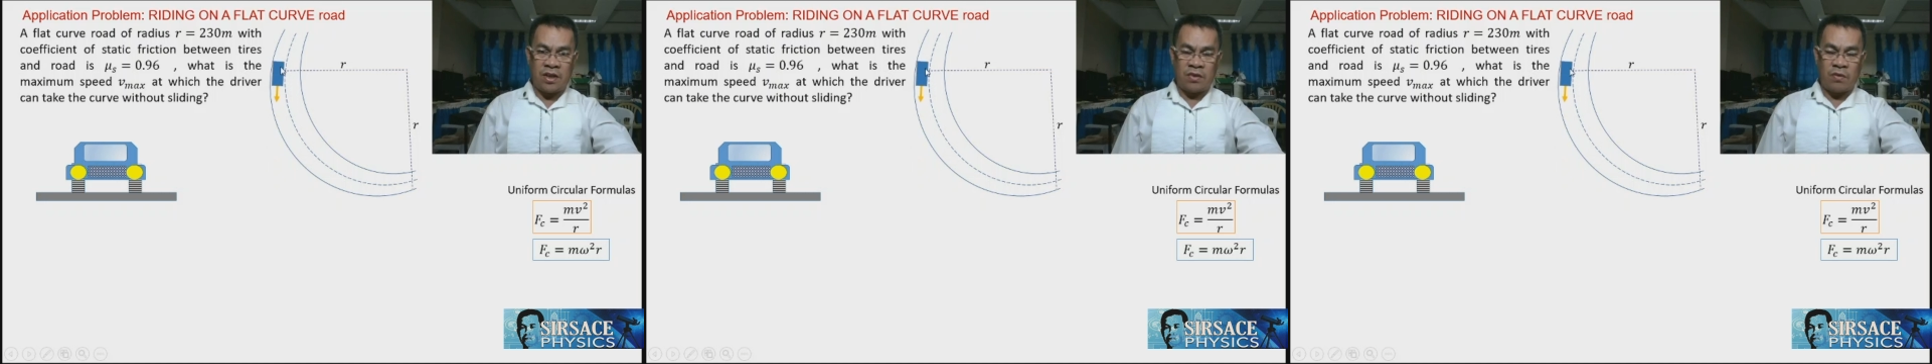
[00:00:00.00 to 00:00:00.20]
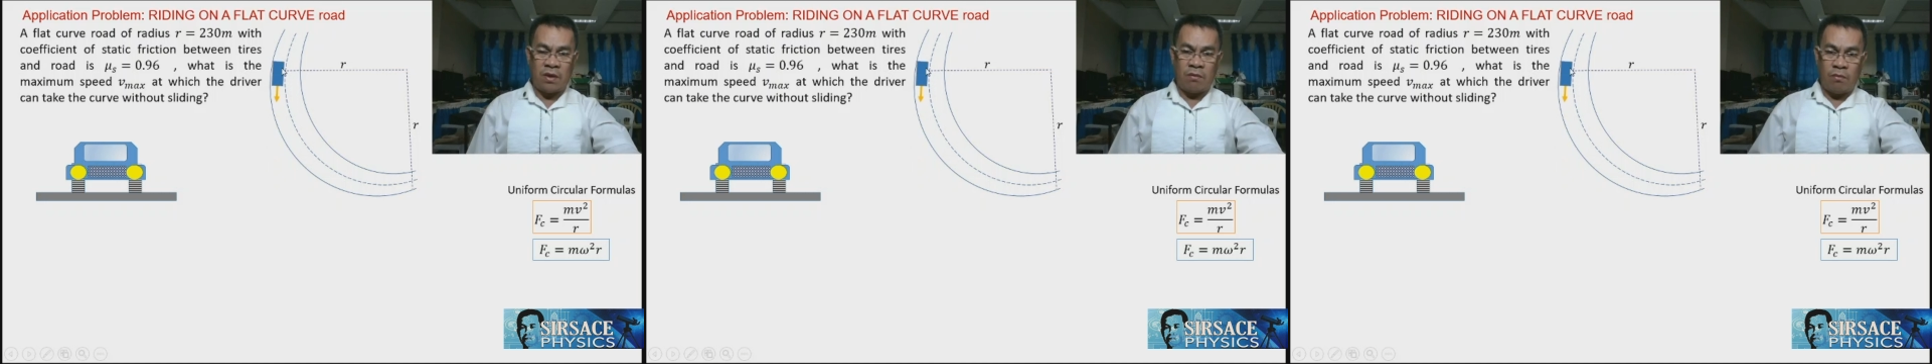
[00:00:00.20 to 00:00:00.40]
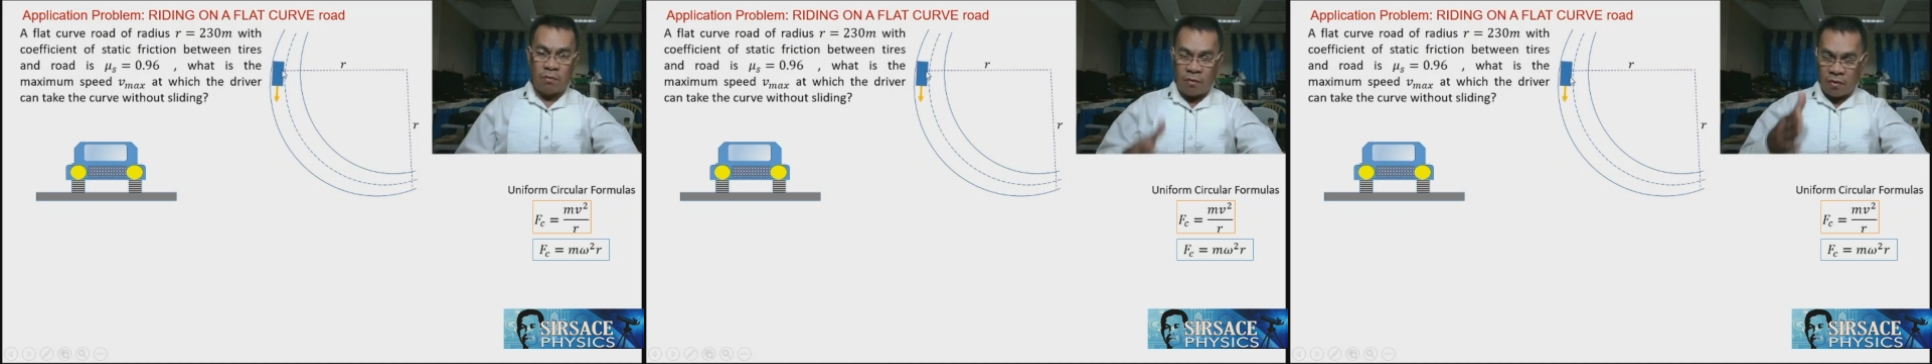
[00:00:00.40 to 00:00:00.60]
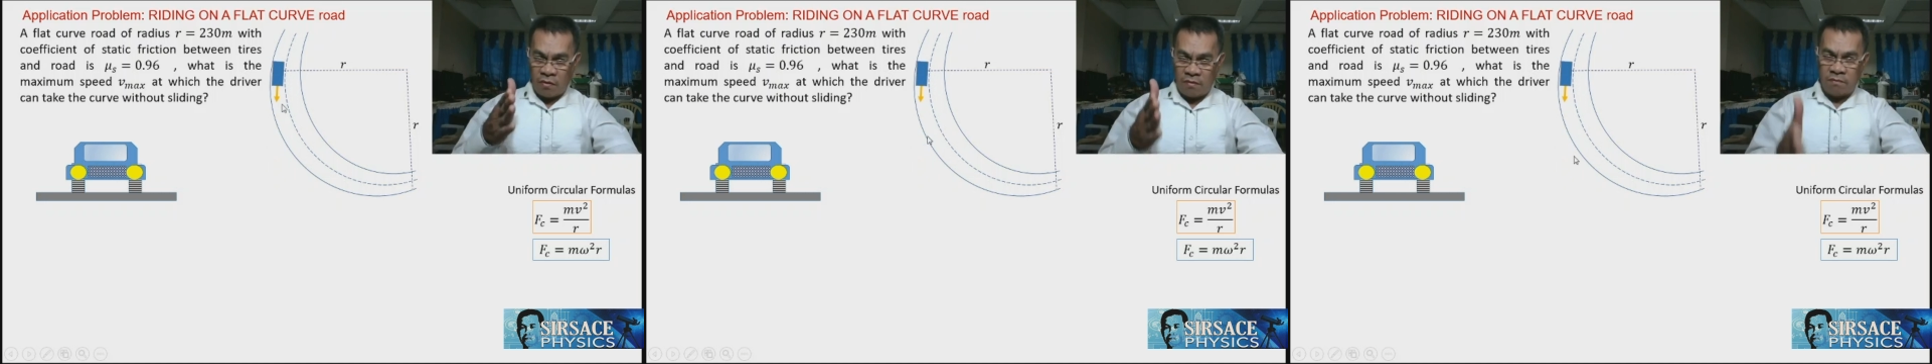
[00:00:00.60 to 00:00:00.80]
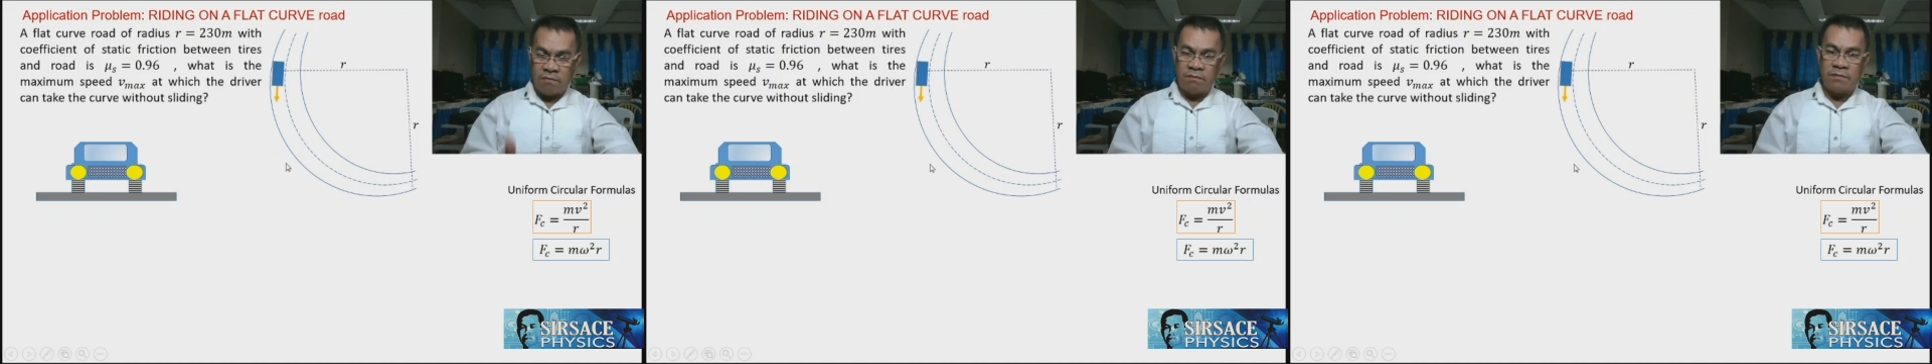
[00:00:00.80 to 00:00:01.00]
It will
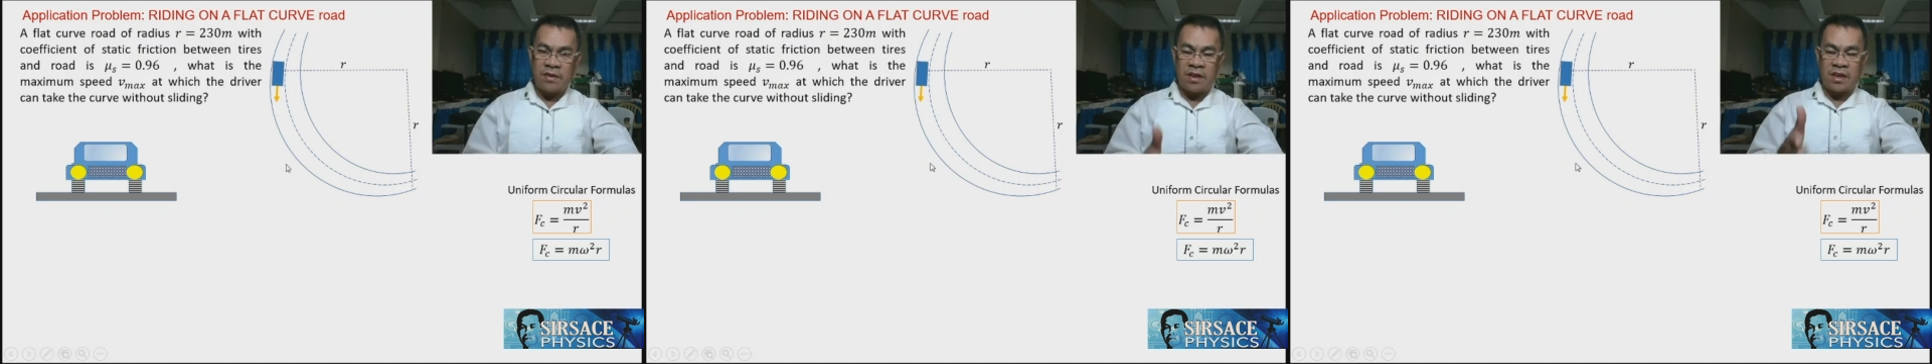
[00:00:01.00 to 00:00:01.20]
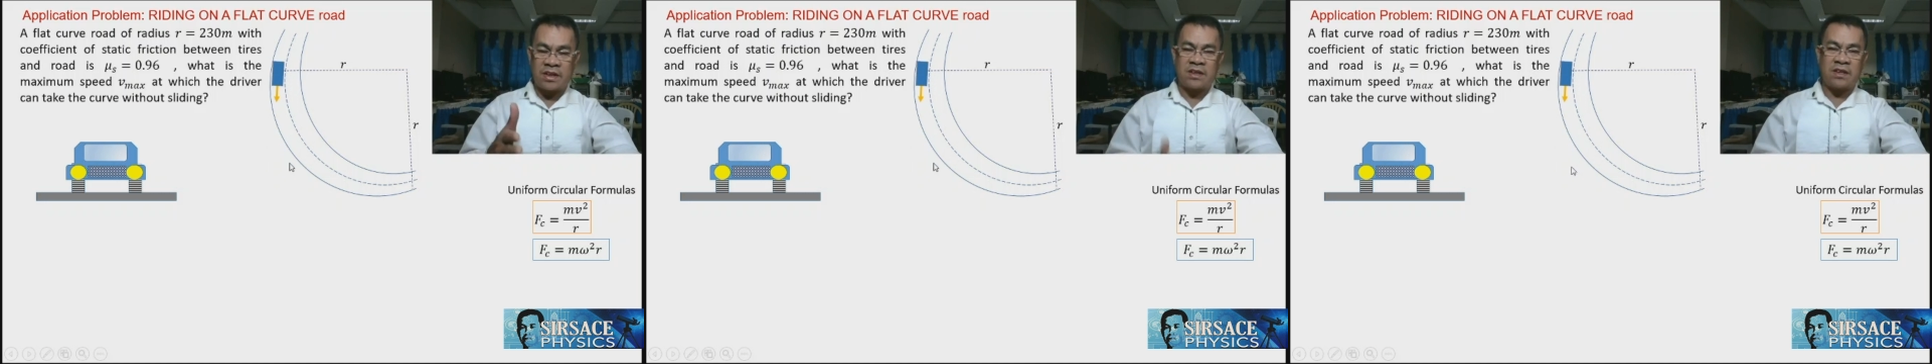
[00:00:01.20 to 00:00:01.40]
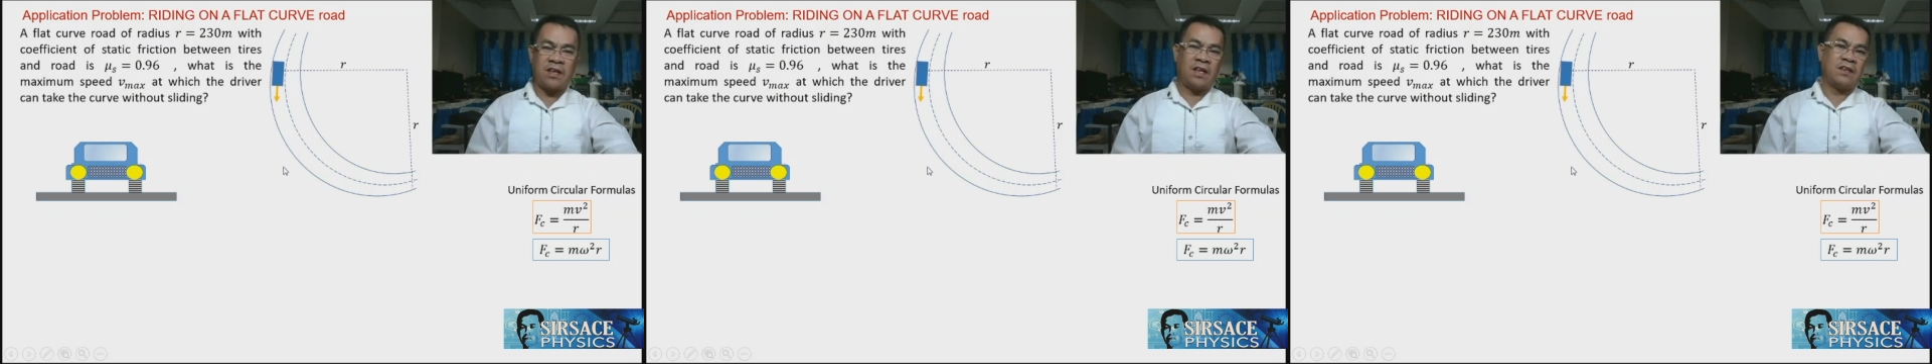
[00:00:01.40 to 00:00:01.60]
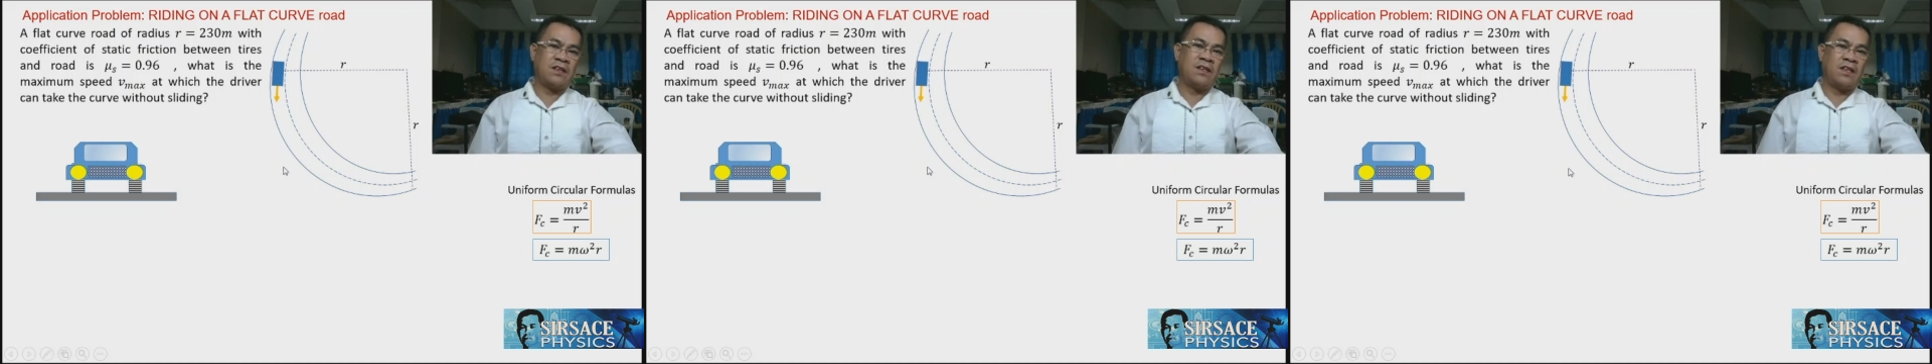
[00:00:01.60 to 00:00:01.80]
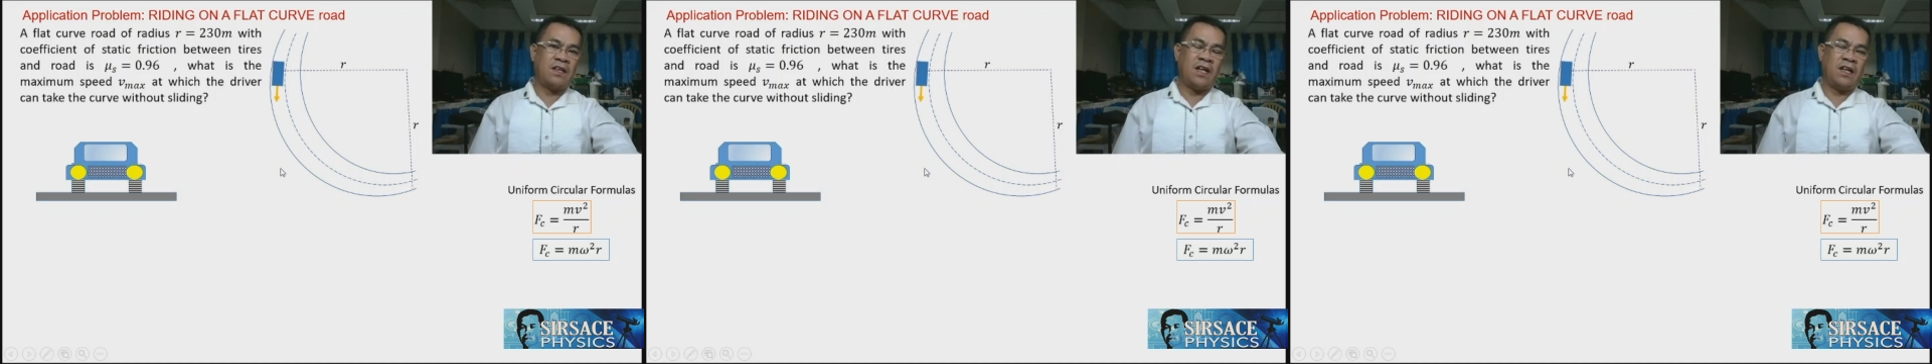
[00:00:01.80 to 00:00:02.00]
move in a straight
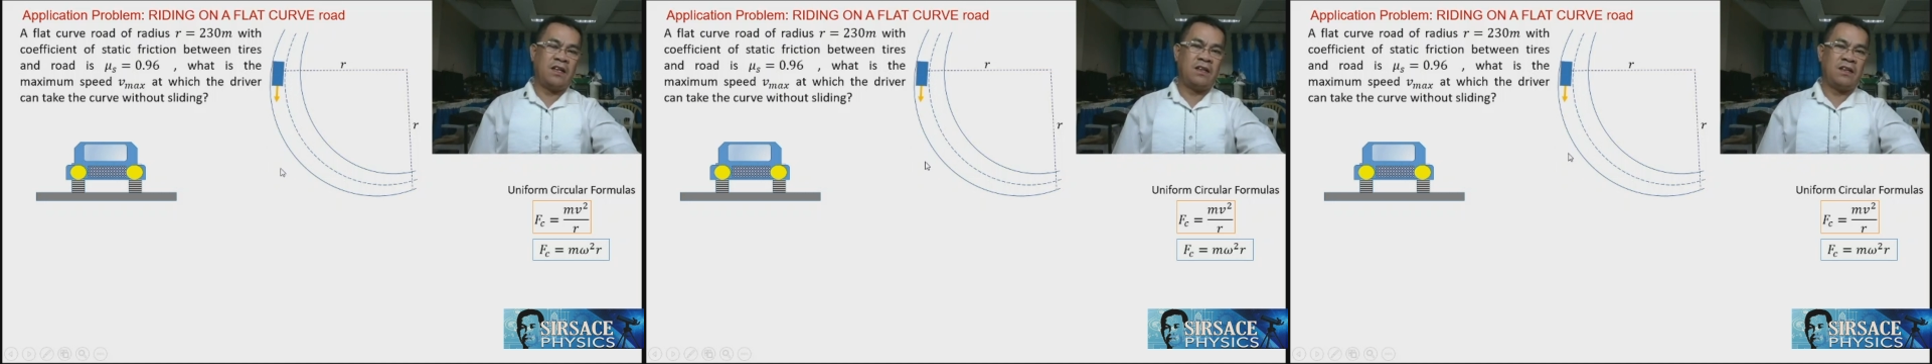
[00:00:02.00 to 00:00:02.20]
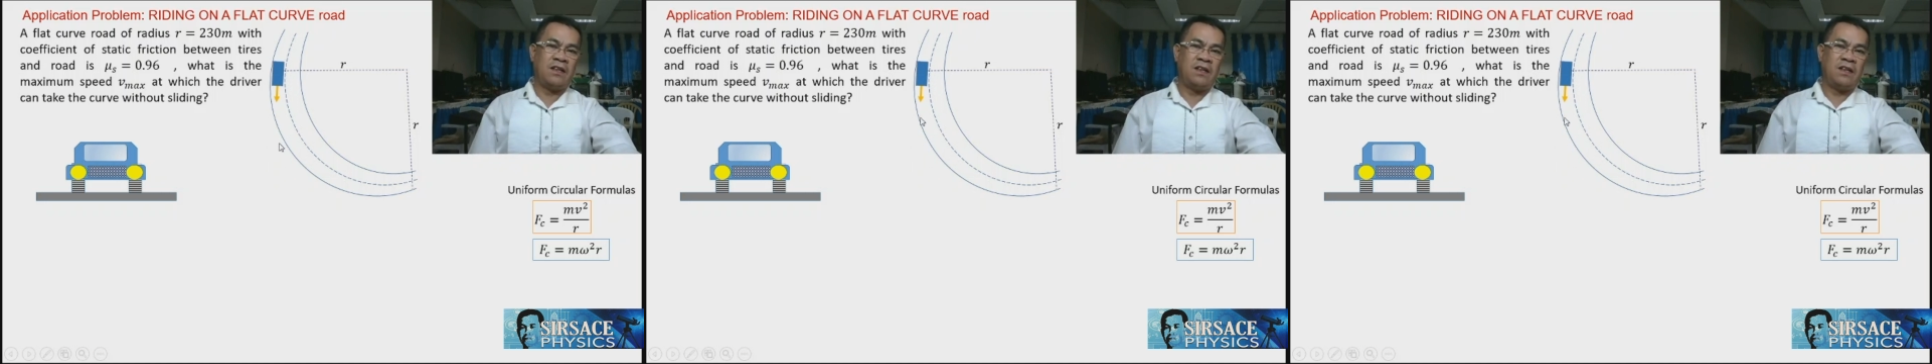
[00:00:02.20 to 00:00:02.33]
line